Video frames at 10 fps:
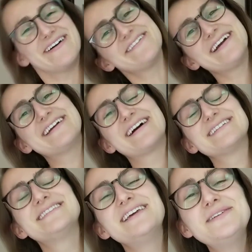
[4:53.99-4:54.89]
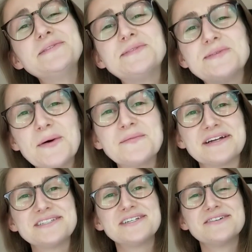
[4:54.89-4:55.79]
Alright guys, thank you so
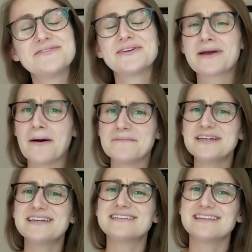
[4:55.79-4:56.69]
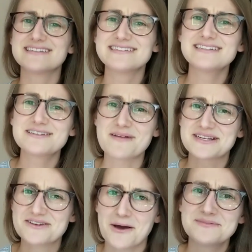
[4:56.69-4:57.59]
much for coming and listening to
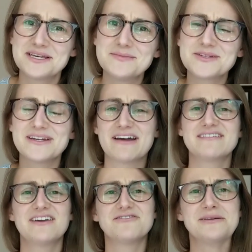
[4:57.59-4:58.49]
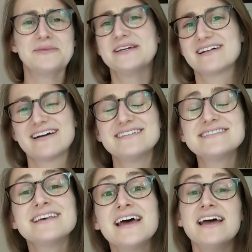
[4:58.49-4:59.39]
my top tips on how to get repeat
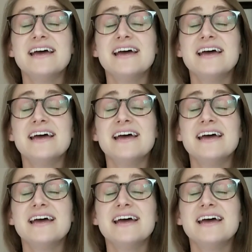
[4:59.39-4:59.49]
clients.